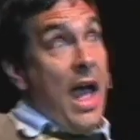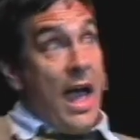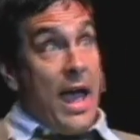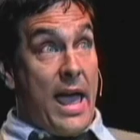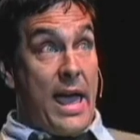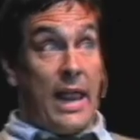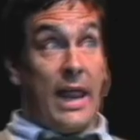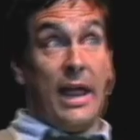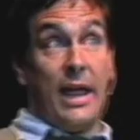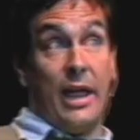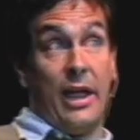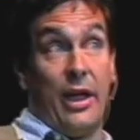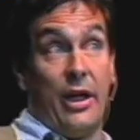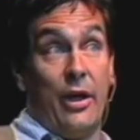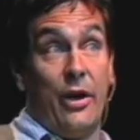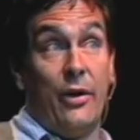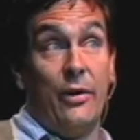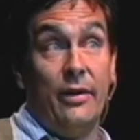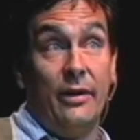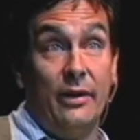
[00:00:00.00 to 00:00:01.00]

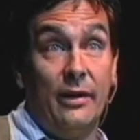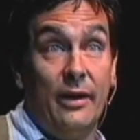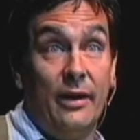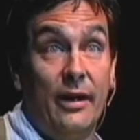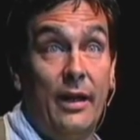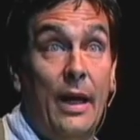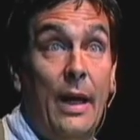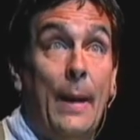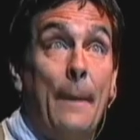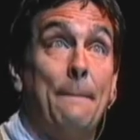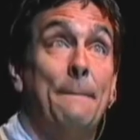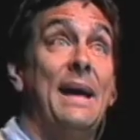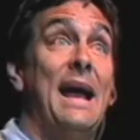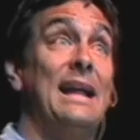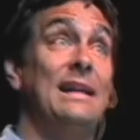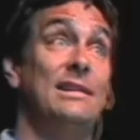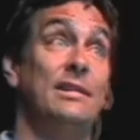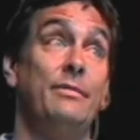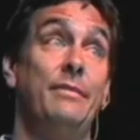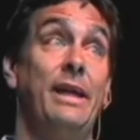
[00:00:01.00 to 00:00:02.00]
Anywho,
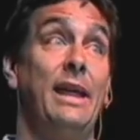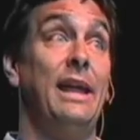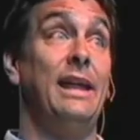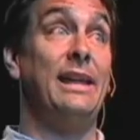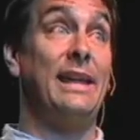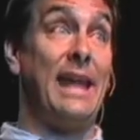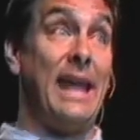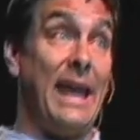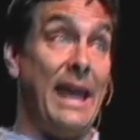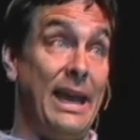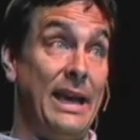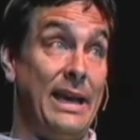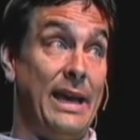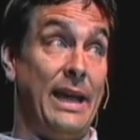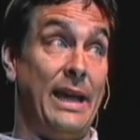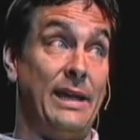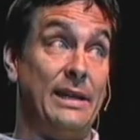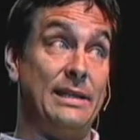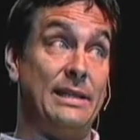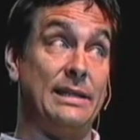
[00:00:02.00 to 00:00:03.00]
back to me,
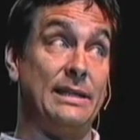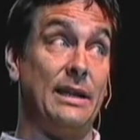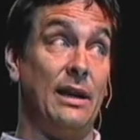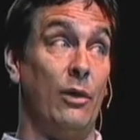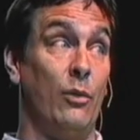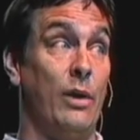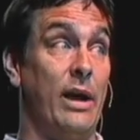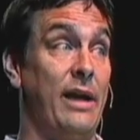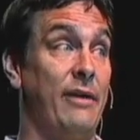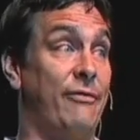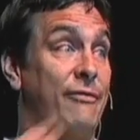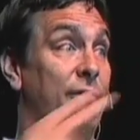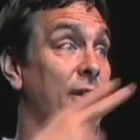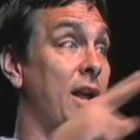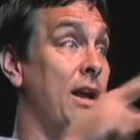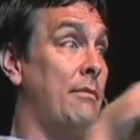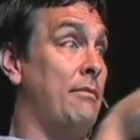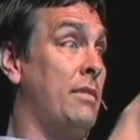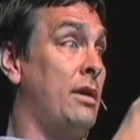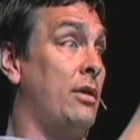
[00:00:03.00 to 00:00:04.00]
Candace, away
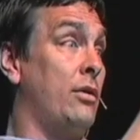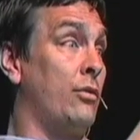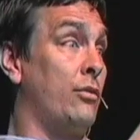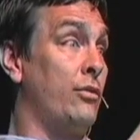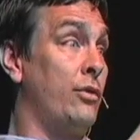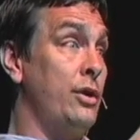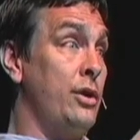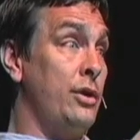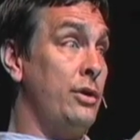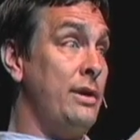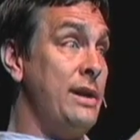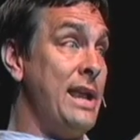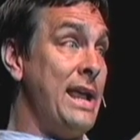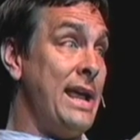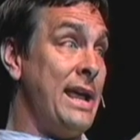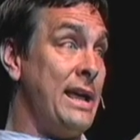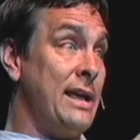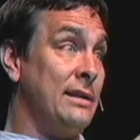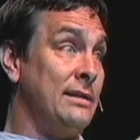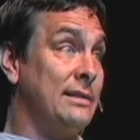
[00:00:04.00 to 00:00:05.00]
from
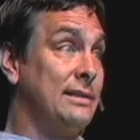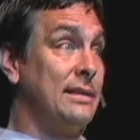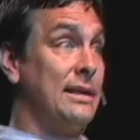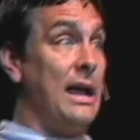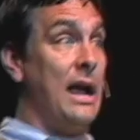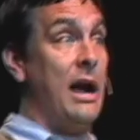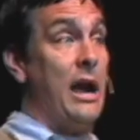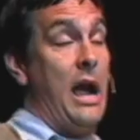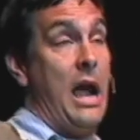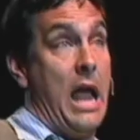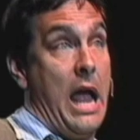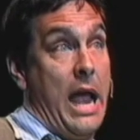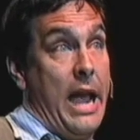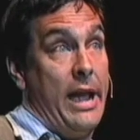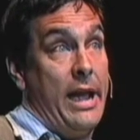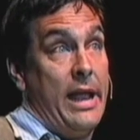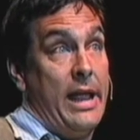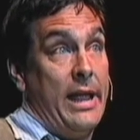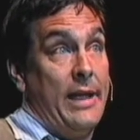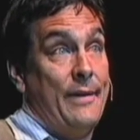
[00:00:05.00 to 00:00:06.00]
rudeness, all
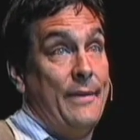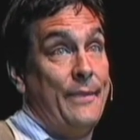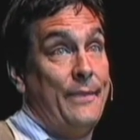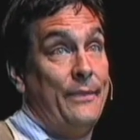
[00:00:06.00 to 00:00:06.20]
right?